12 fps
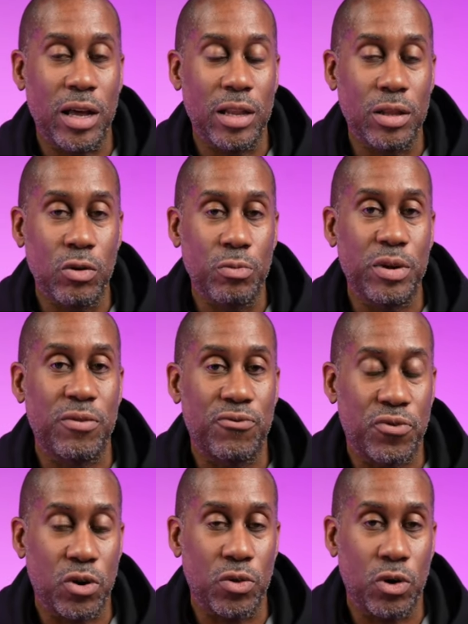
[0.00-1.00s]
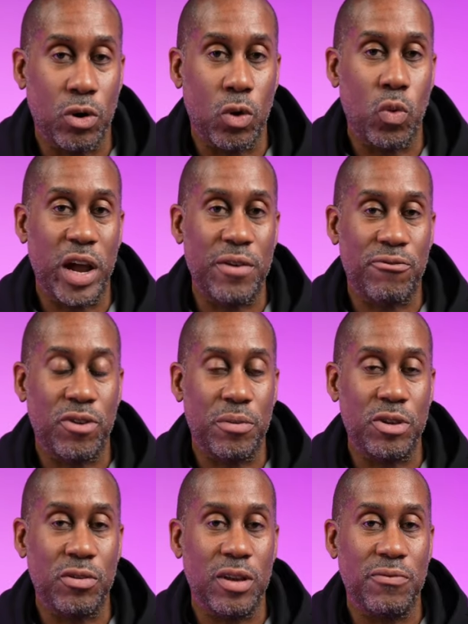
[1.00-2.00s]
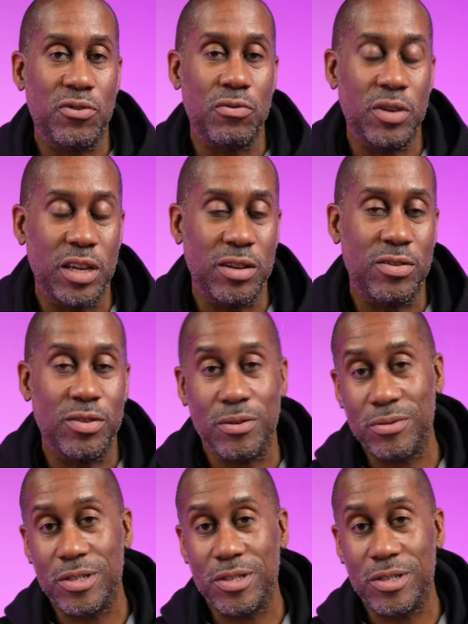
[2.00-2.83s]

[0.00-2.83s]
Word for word: a little bit further away from you if you need to.